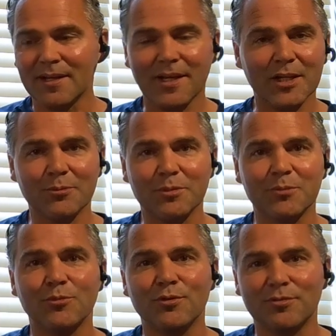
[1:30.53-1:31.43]
a little bit
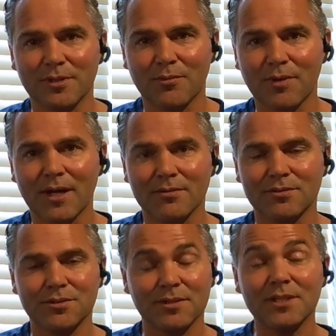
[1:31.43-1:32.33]
moving around
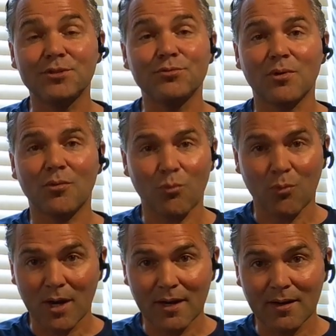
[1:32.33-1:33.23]
so that you are
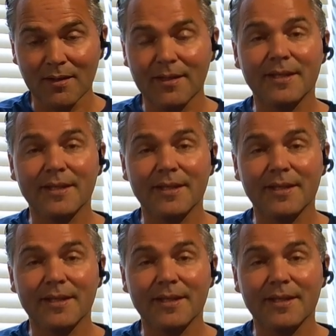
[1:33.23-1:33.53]
aware